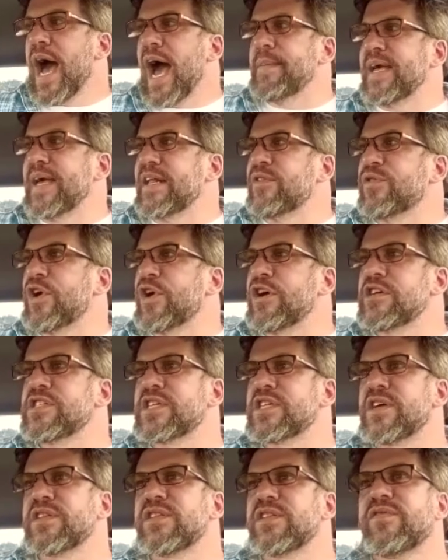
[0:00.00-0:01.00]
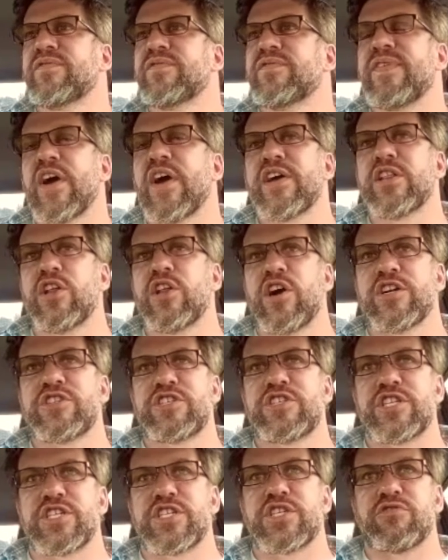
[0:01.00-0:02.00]
mean, there's a very
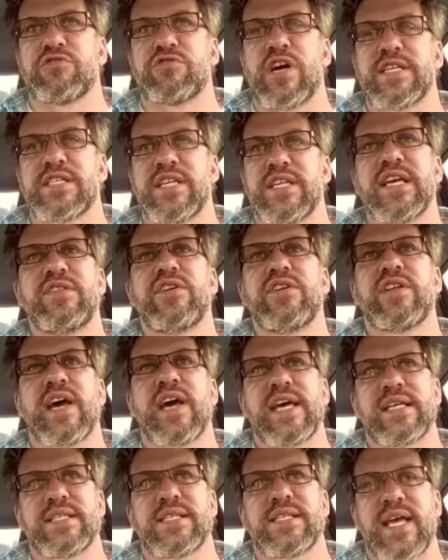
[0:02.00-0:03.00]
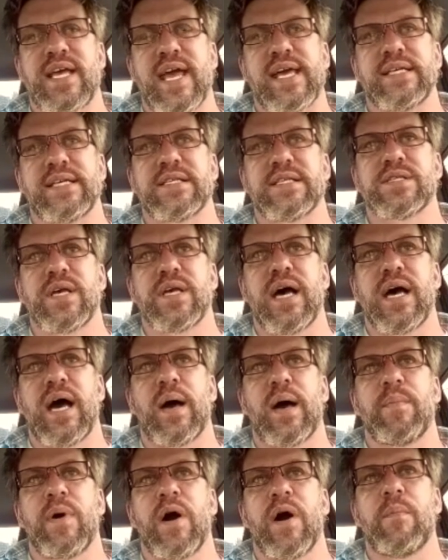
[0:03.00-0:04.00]
large distrust in the United States
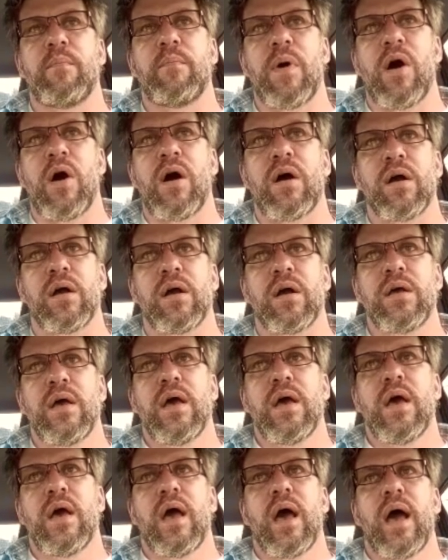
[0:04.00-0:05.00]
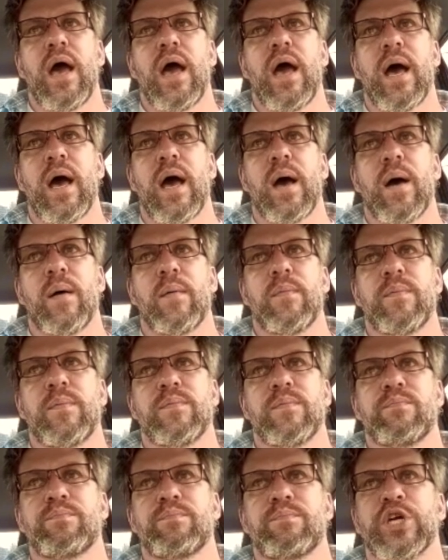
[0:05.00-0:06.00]
among
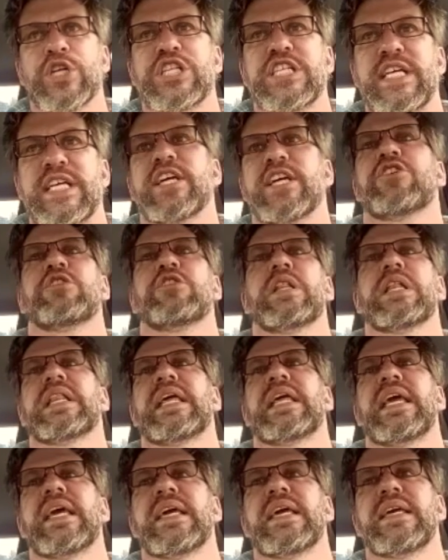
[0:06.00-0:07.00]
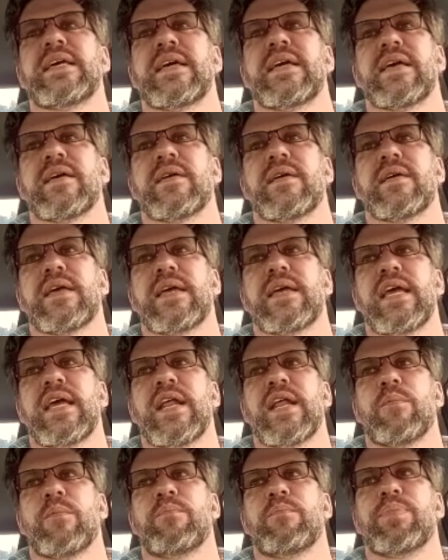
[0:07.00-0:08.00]
particularly,
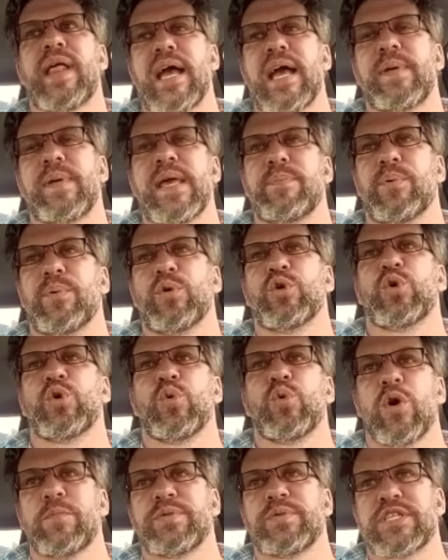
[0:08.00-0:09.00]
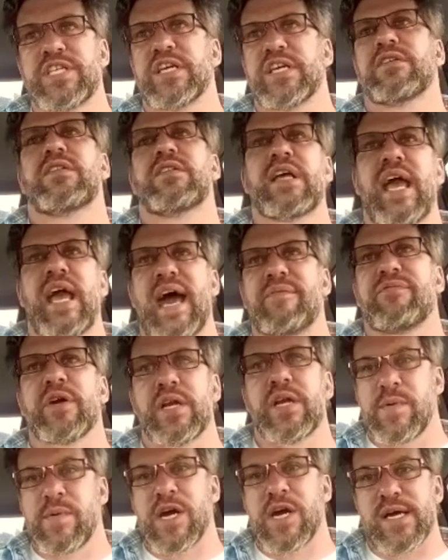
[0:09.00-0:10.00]
Black people who are particularly
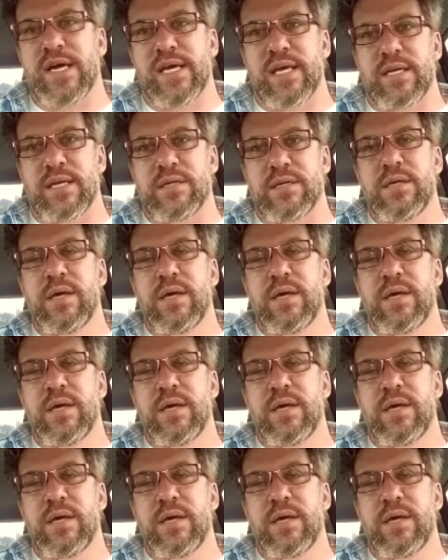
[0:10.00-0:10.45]
African American.